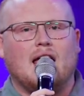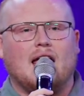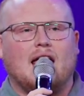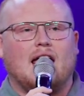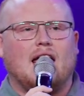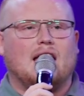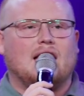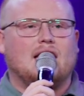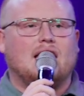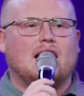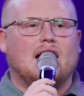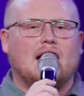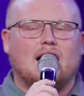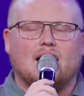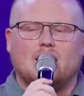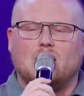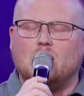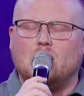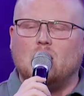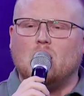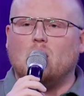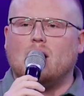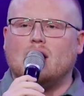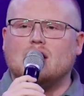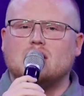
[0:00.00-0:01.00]
And, uh,
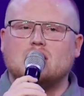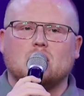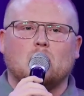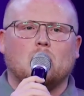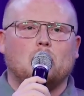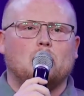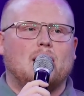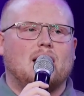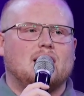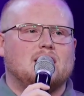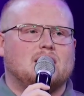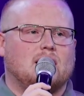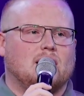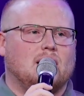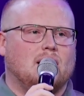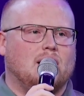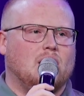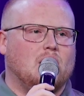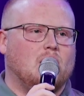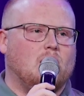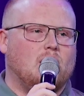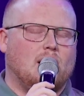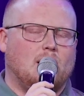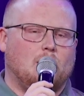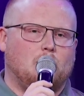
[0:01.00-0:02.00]
you know, it's so amazing, you
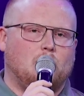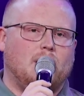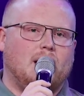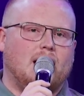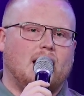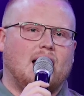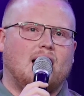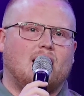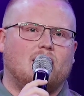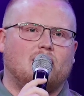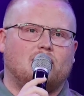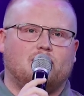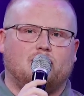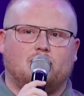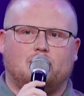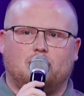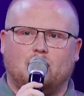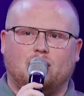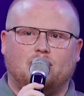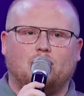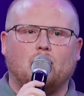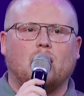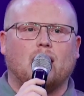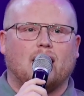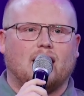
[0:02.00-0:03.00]
know, we have,
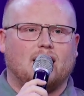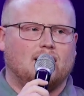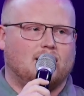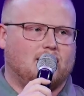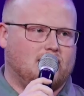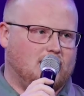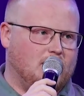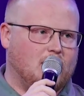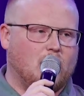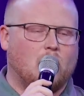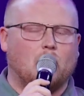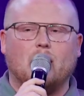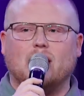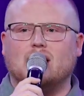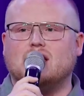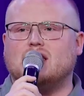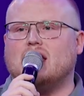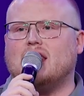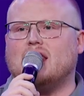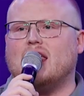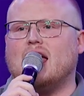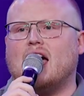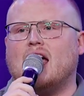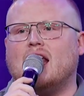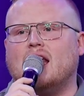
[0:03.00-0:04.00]
before I go
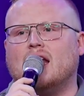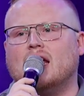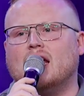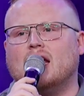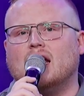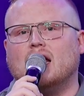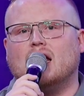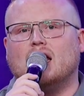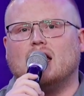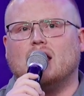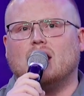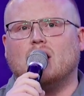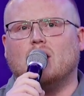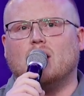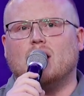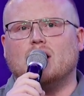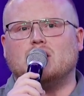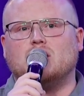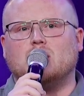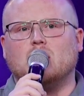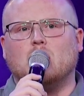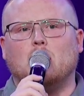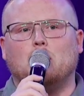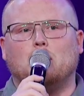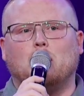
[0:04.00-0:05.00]
into that, you know,
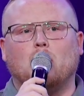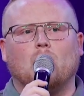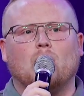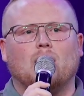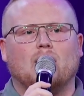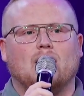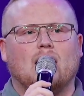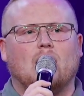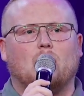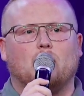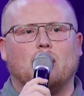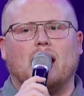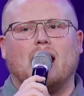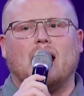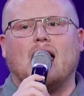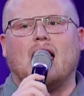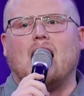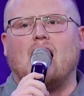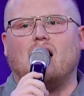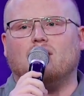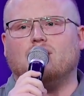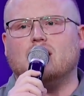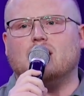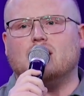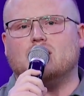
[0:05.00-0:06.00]
it's so important that we
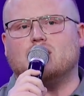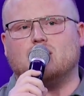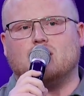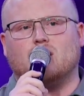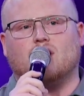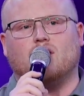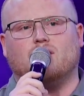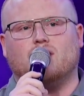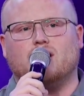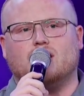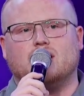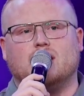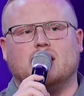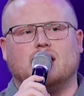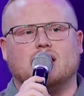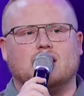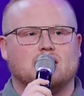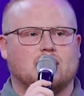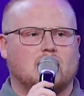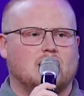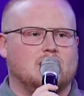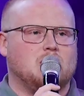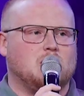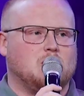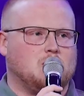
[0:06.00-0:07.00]
have these
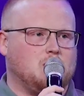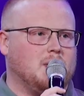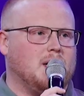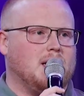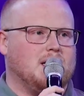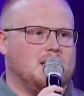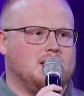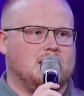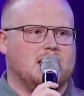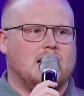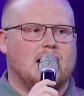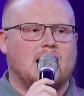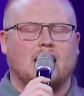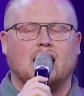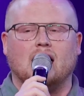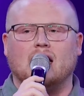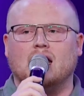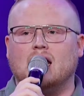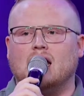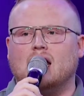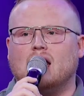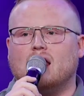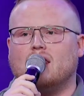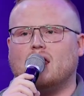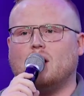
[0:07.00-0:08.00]
services, I just want to say,
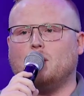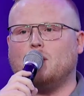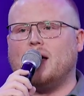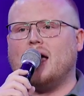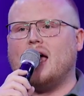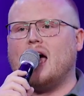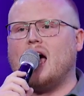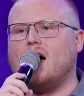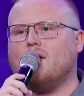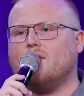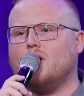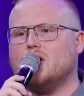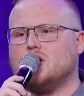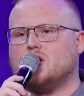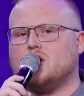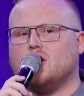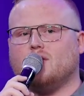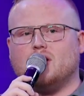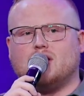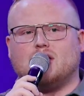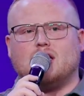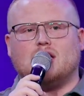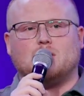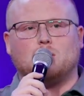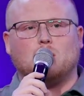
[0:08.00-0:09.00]
that we have our
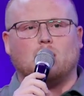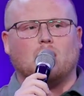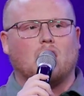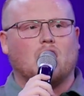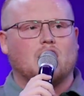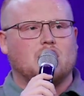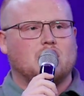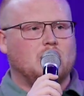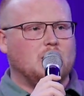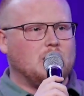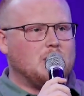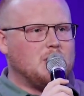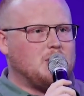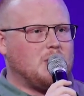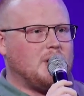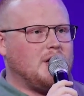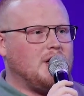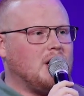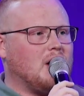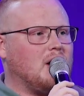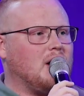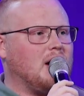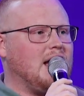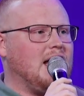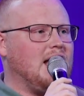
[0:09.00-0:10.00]
services where our
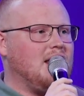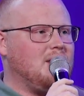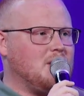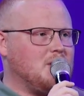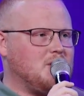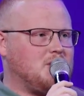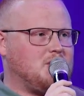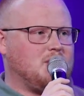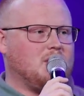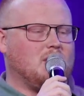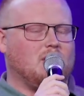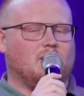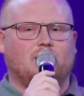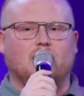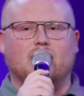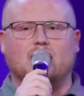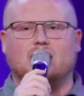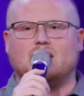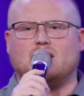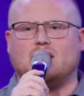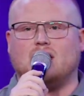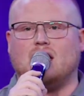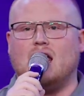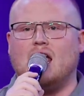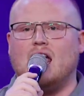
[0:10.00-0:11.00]
children are in the
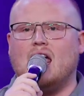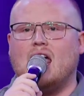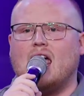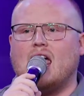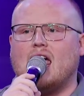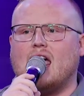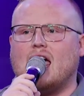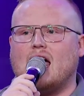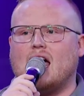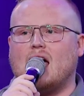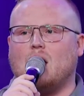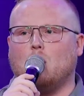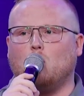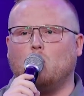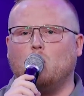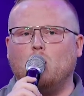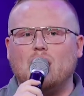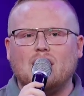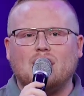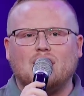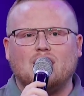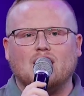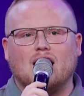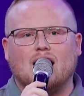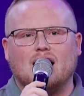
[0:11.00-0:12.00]
service uh,
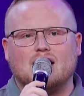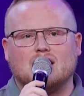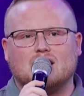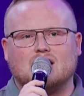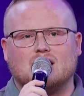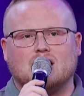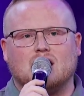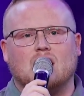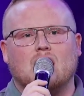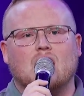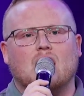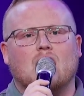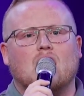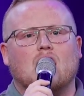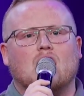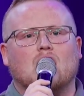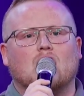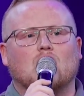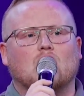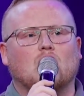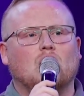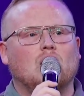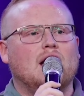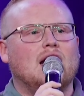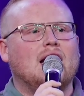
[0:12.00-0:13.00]
with us,
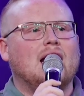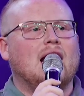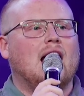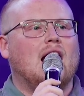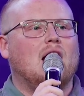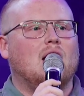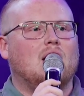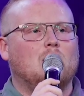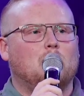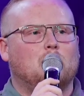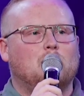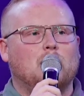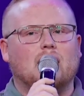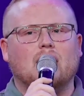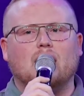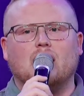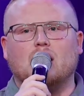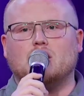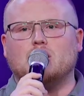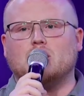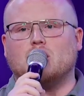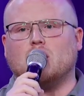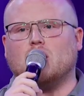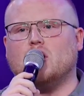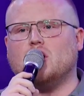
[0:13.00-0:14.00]
learning how to be in
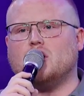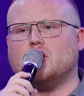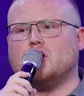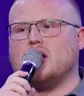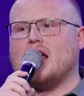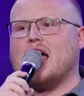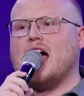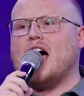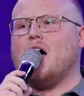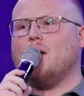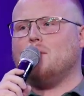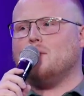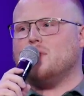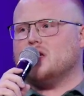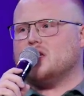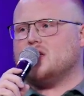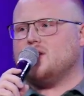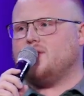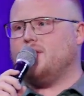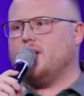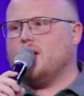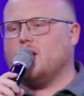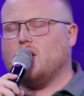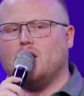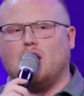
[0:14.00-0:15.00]
a church
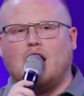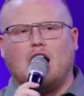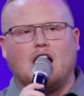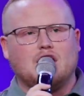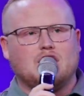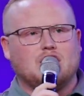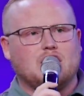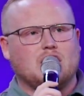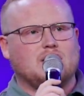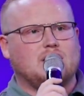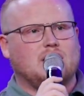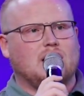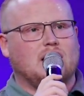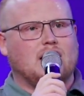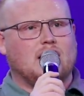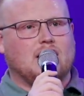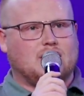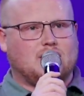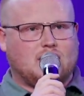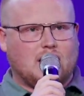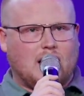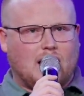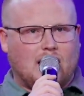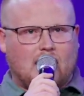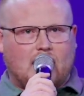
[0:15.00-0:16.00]
atmosphere, not just in a
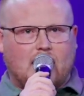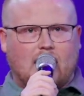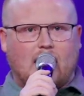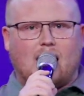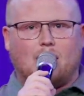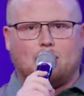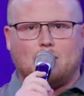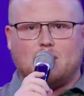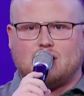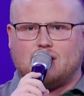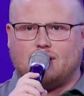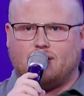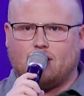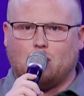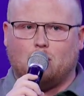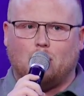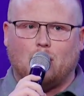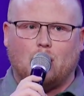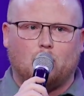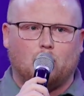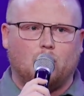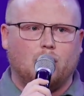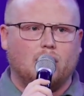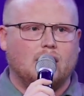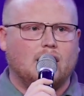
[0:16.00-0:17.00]
Sunday atmosphere,
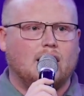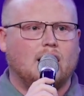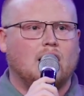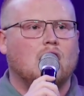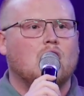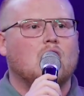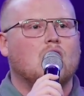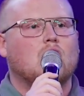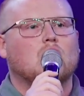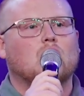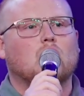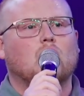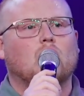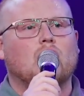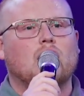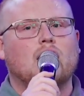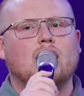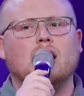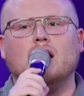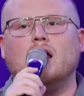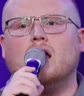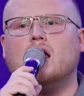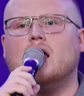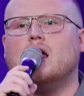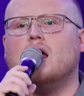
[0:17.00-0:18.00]
but really
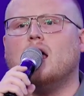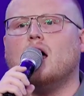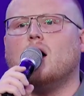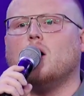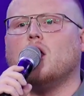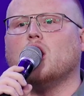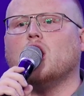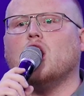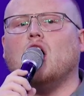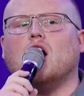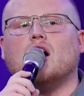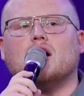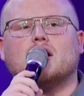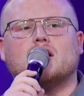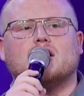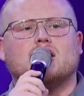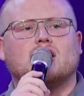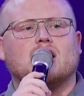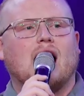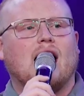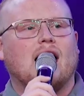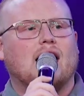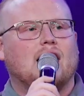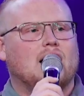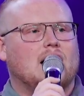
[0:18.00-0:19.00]
learning
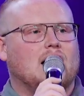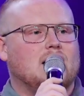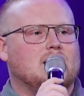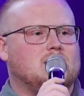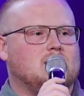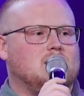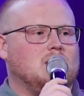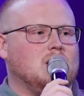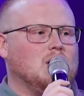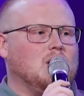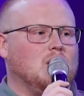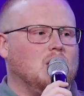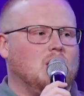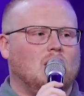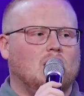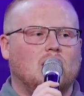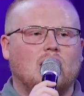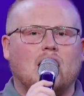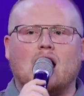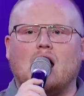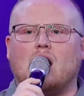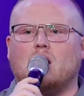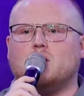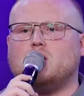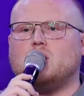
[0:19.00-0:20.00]
alongside us to
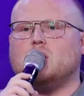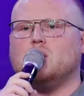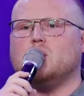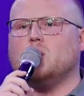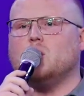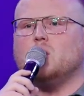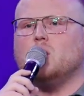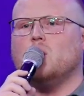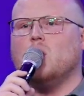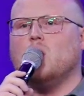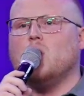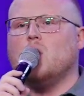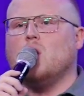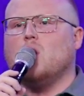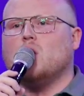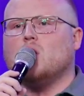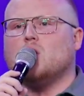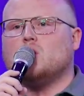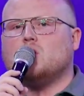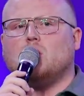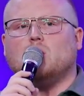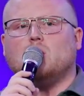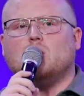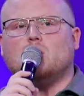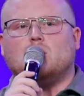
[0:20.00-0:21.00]
learn how to,
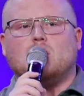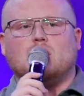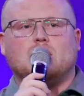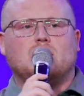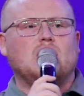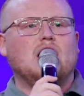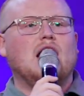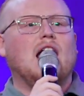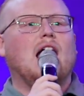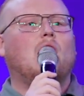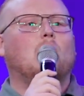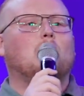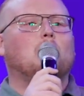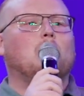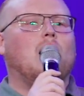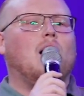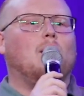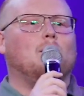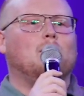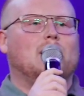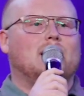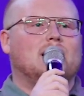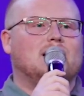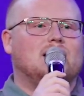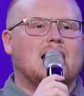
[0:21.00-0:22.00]
to, to see how
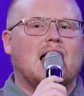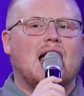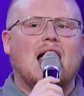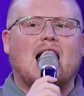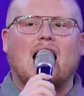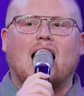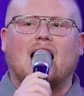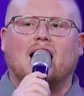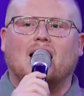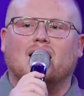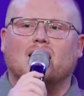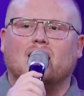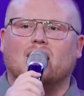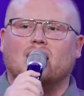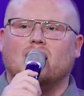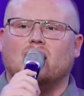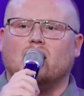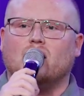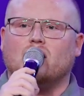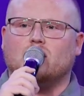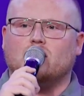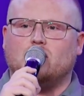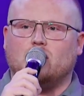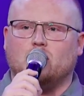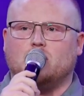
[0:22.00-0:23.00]
mom and dad
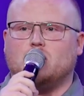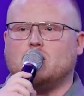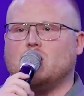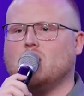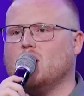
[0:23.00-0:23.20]
do